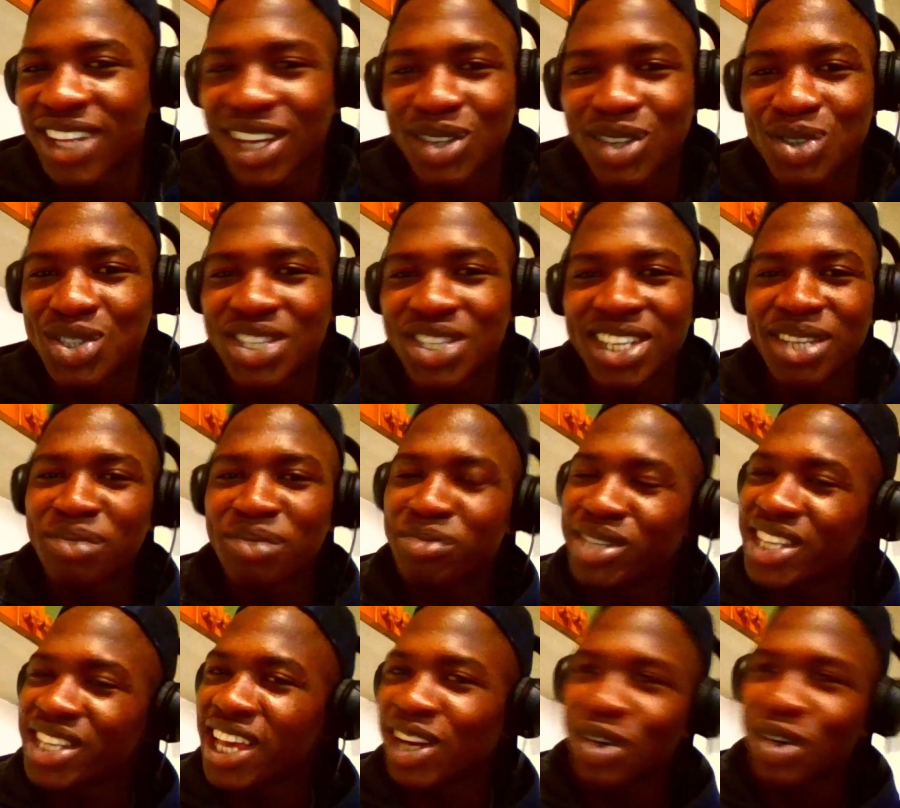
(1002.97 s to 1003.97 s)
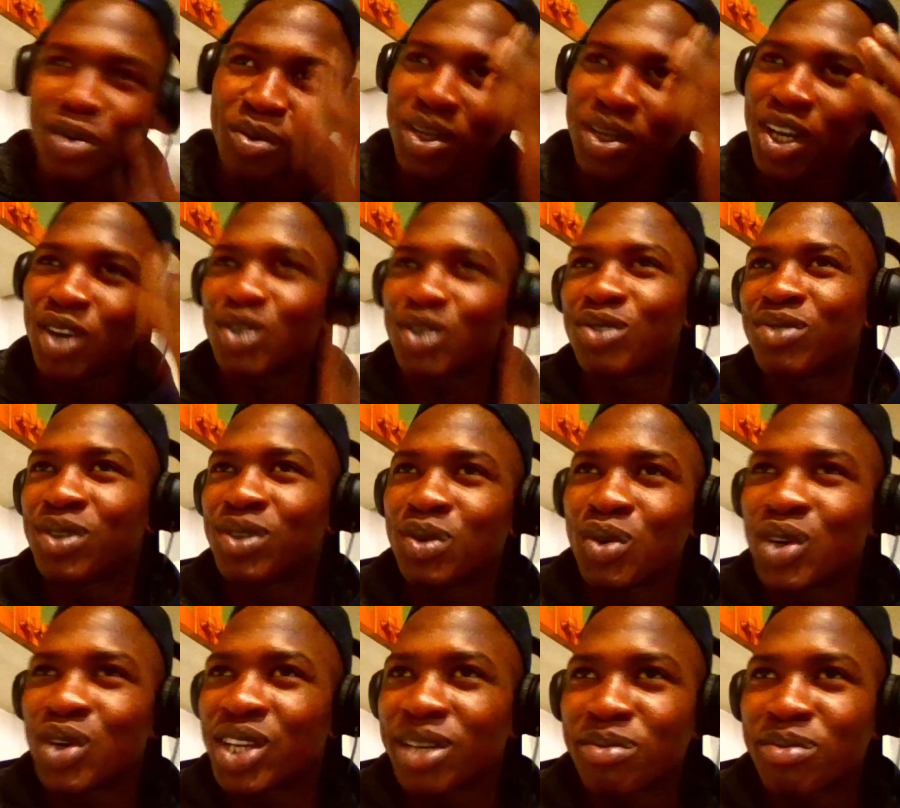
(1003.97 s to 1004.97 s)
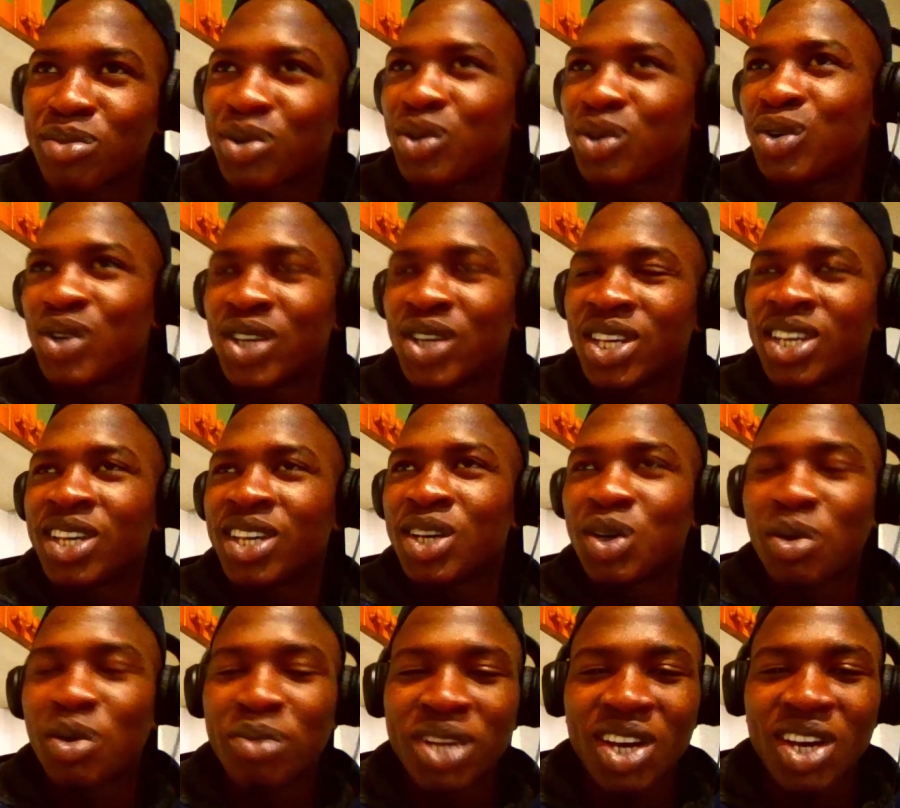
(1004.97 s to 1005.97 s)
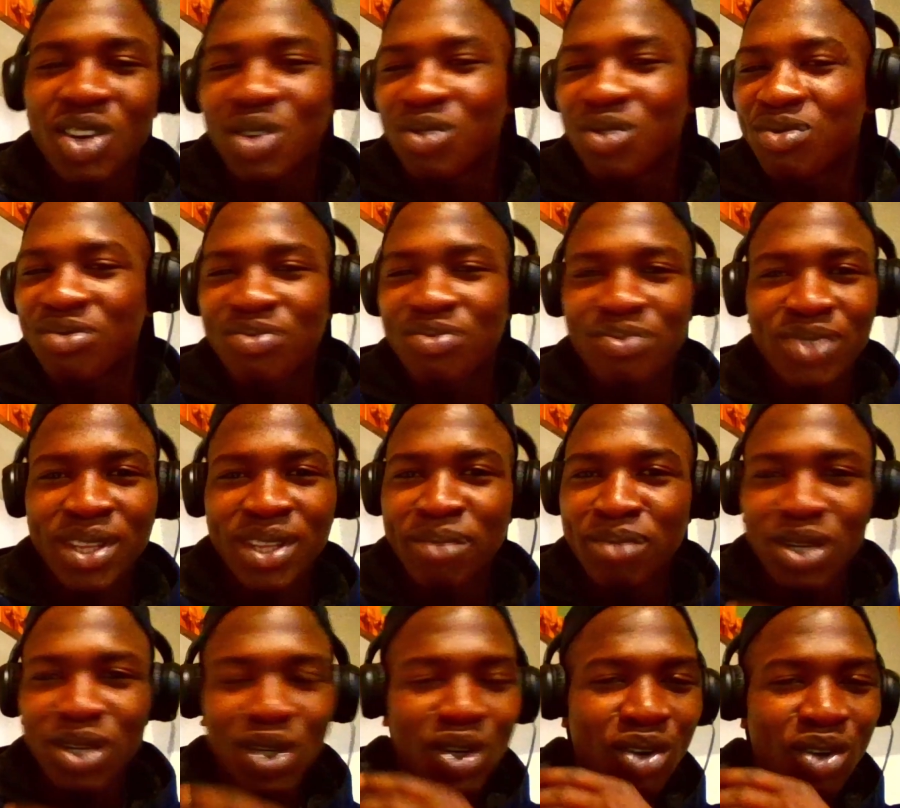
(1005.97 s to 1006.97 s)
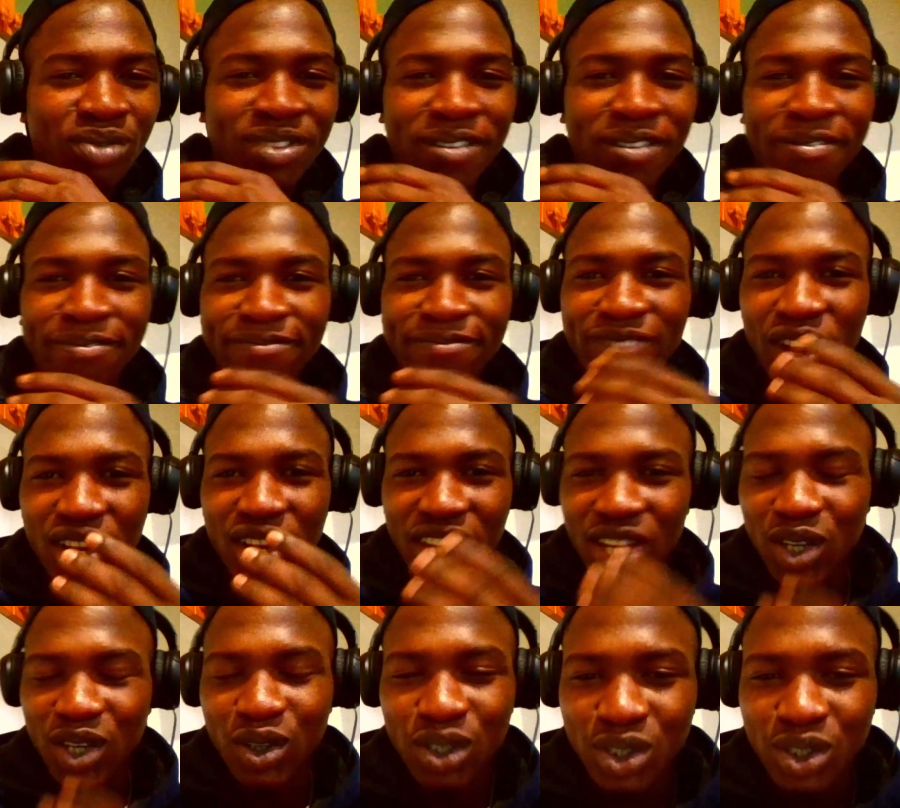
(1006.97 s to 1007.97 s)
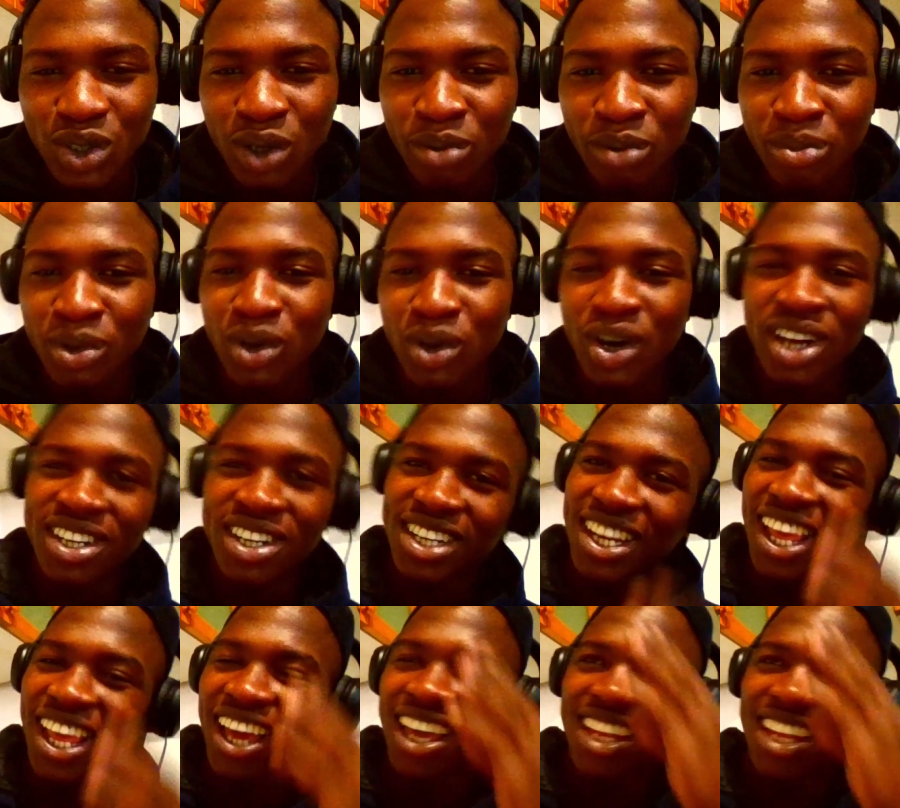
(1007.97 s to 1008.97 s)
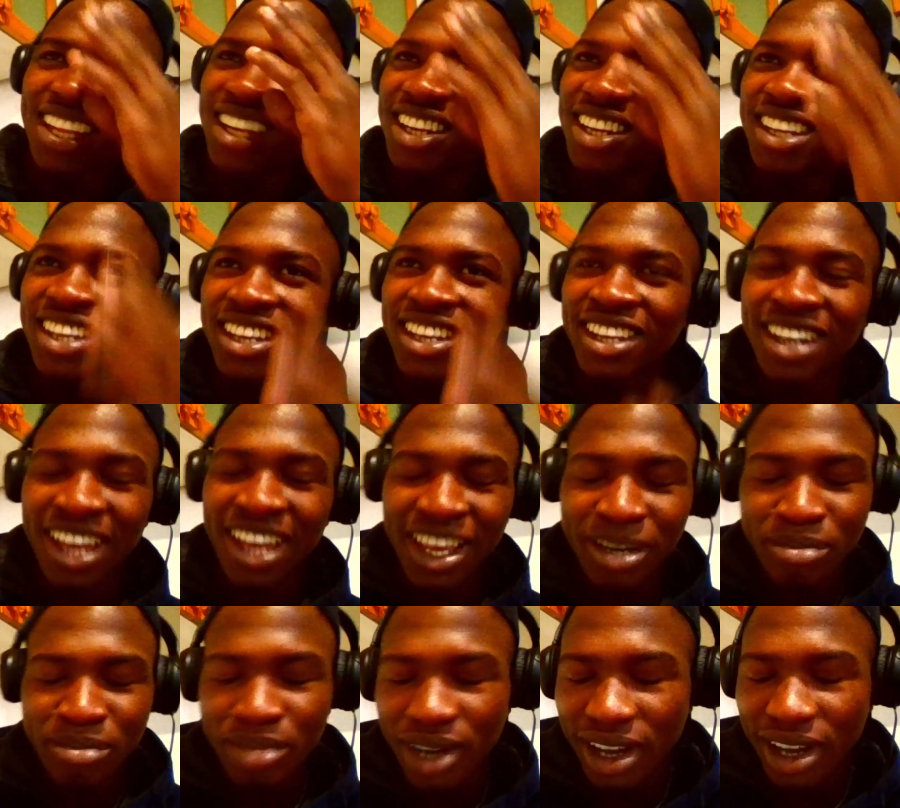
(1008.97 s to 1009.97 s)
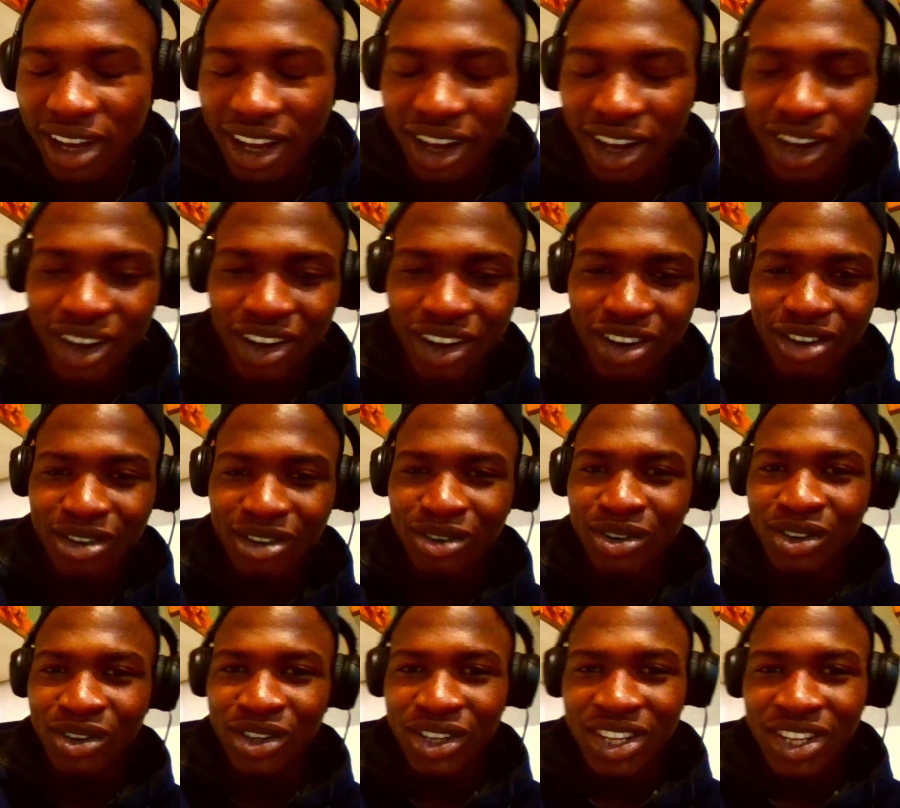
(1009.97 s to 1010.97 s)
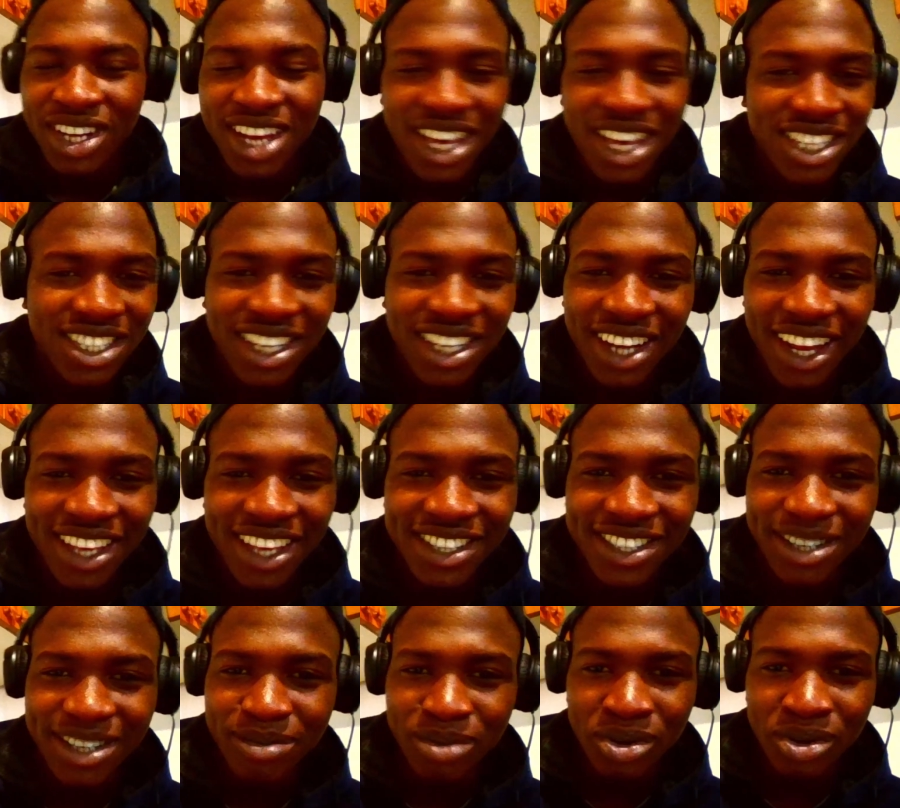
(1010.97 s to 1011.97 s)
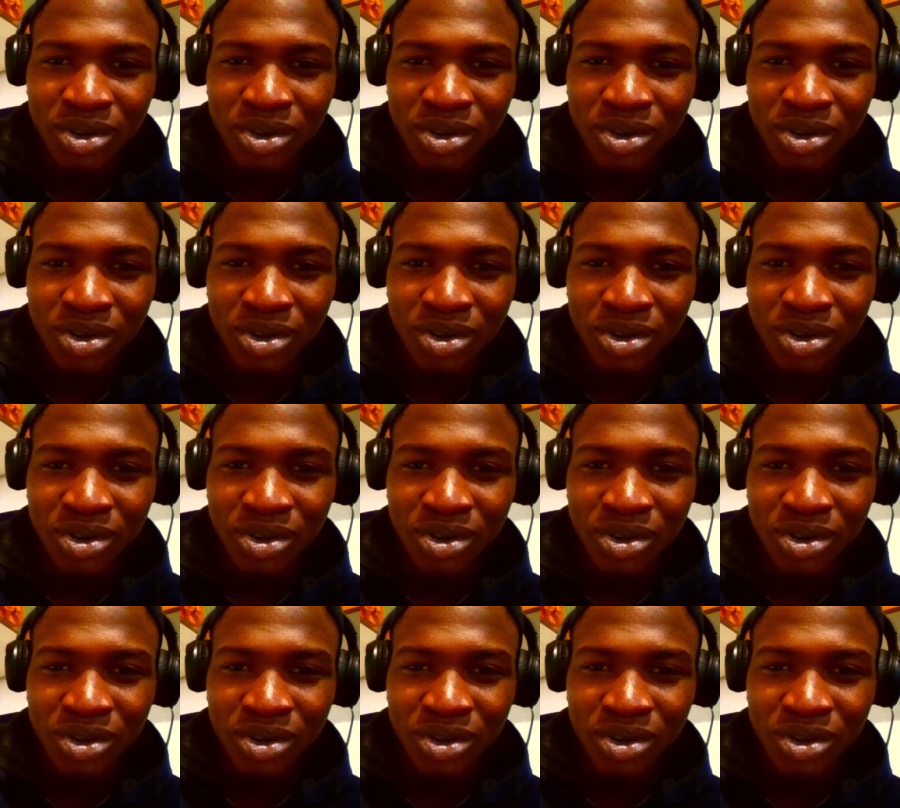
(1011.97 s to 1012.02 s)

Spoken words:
To see the missile coming out of the water, bro. Coming out of the middle of the fucking ocean, bro, and targeting bro. That's crazy, bro.